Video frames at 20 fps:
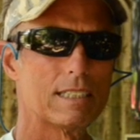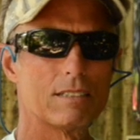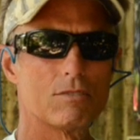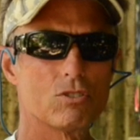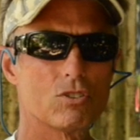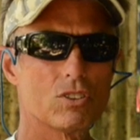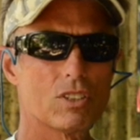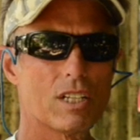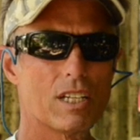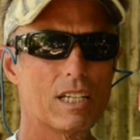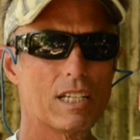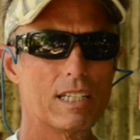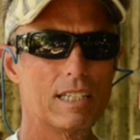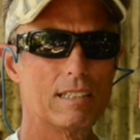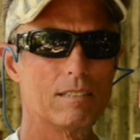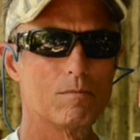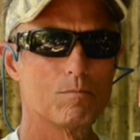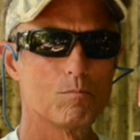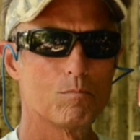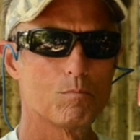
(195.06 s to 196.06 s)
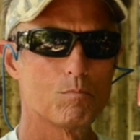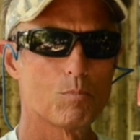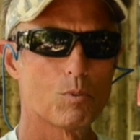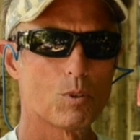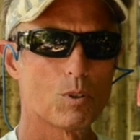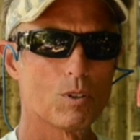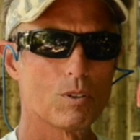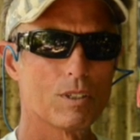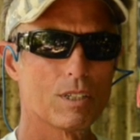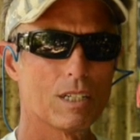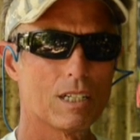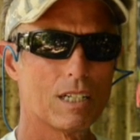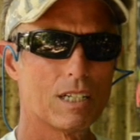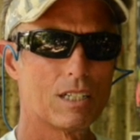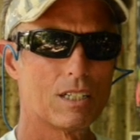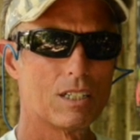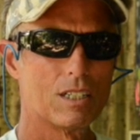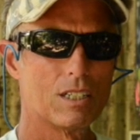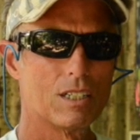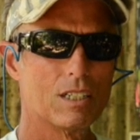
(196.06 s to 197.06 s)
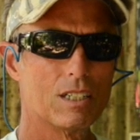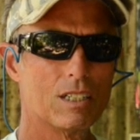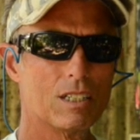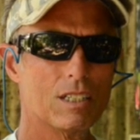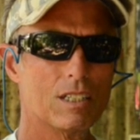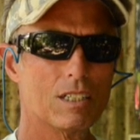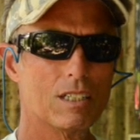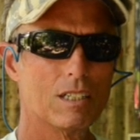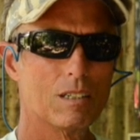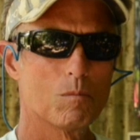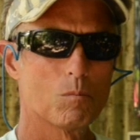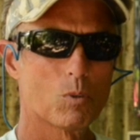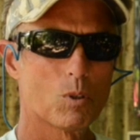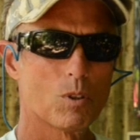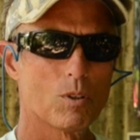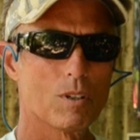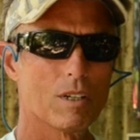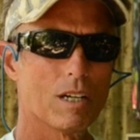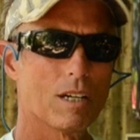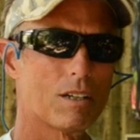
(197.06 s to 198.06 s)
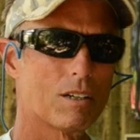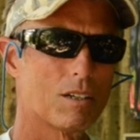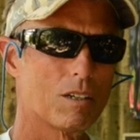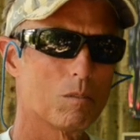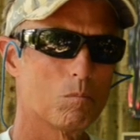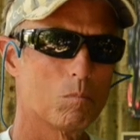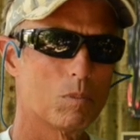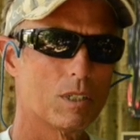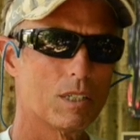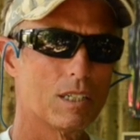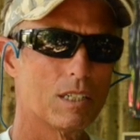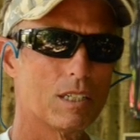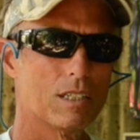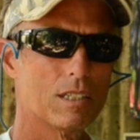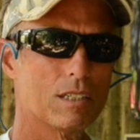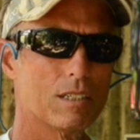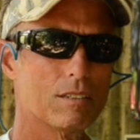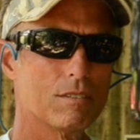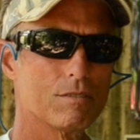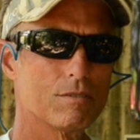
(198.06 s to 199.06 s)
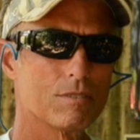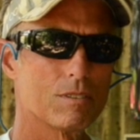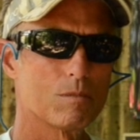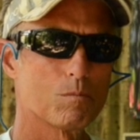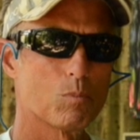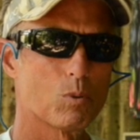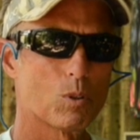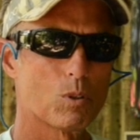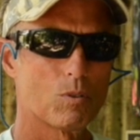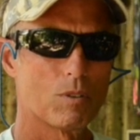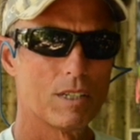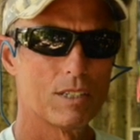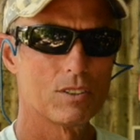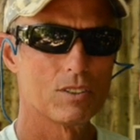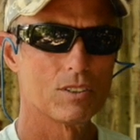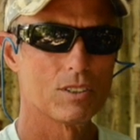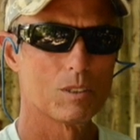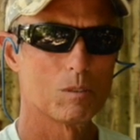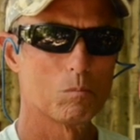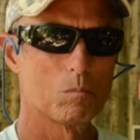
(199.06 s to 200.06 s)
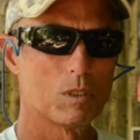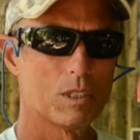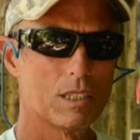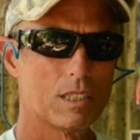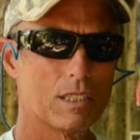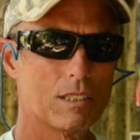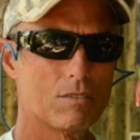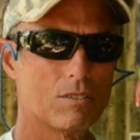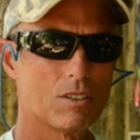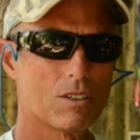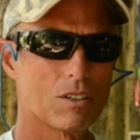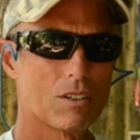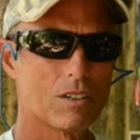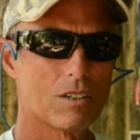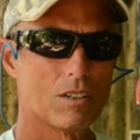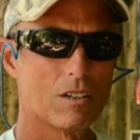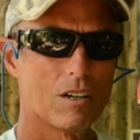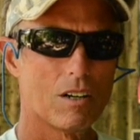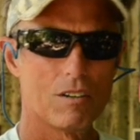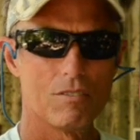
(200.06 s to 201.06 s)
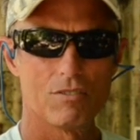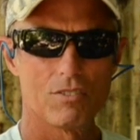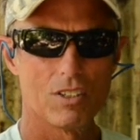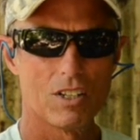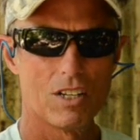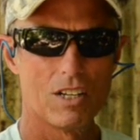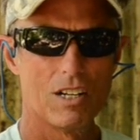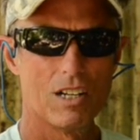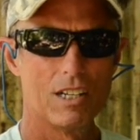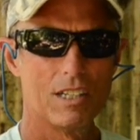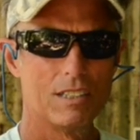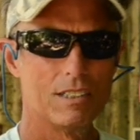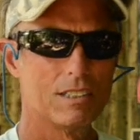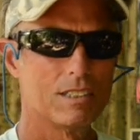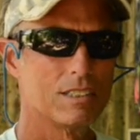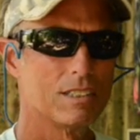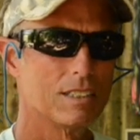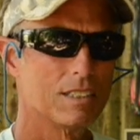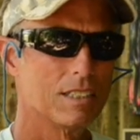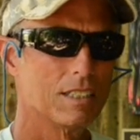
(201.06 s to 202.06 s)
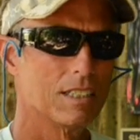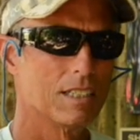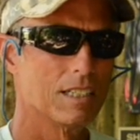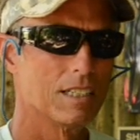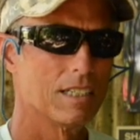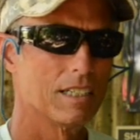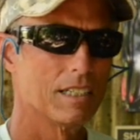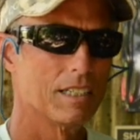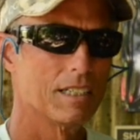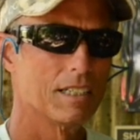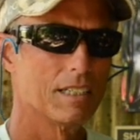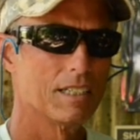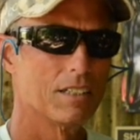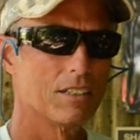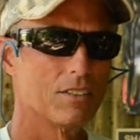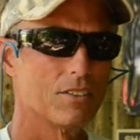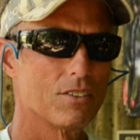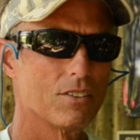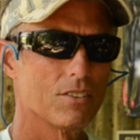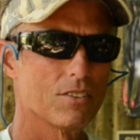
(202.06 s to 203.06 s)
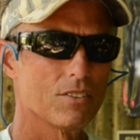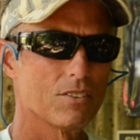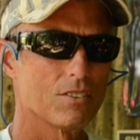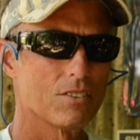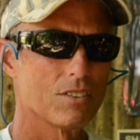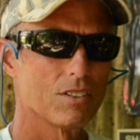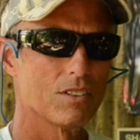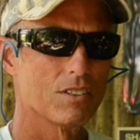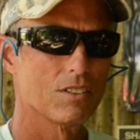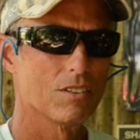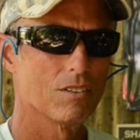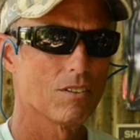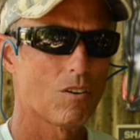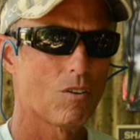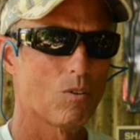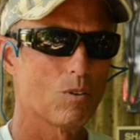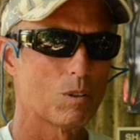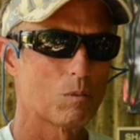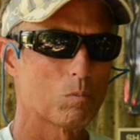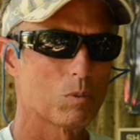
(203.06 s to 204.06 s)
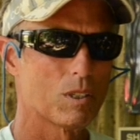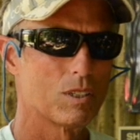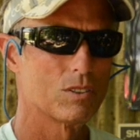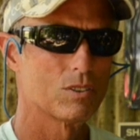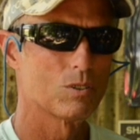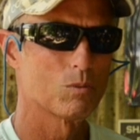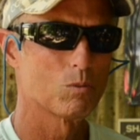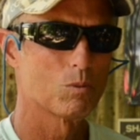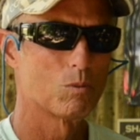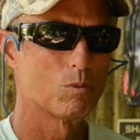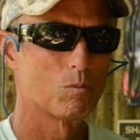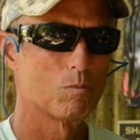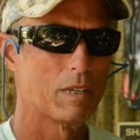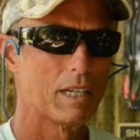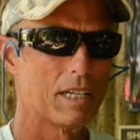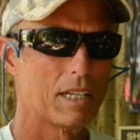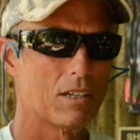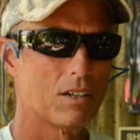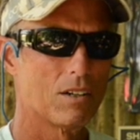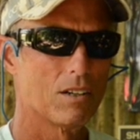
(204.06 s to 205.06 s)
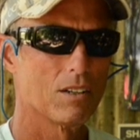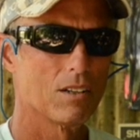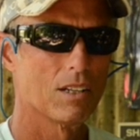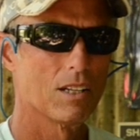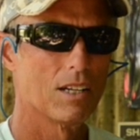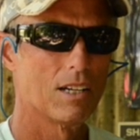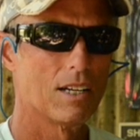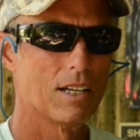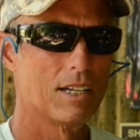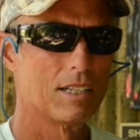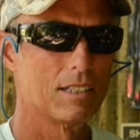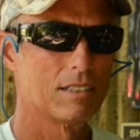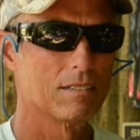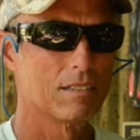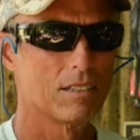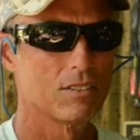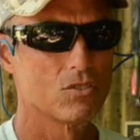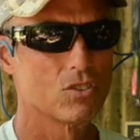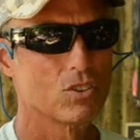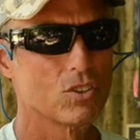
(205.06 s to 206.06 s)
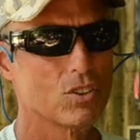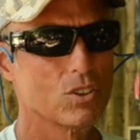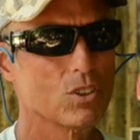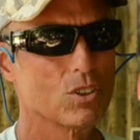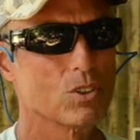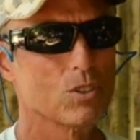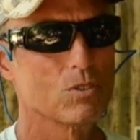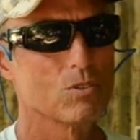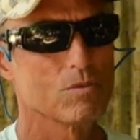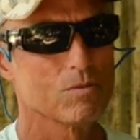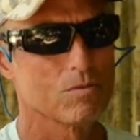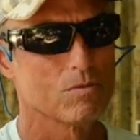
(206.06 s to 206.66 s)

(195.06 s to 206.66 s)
say Port O'Connor and above, Port Aransas and above are offline, and the only place that would remain online and still